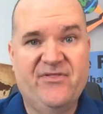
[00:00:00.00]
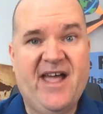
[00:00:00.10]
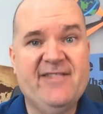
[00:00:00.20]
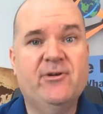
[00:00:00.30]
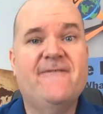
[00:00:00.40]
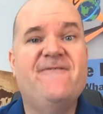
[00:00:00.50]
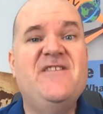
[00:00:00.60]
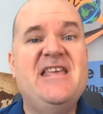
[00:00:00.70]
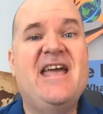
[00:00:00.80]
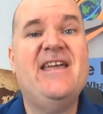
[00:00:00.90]
That's what a
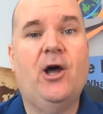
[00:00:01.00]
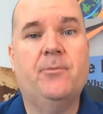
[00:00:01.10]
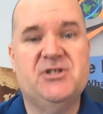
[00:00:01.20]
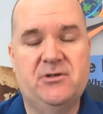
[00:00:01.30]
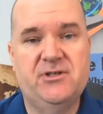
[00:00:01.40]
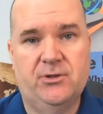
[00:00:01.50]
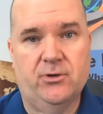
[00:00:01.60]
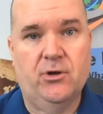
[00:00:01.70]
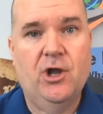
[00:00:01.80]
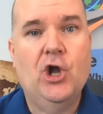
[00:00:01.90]
VA helps you
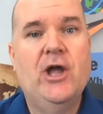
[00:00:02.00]
do.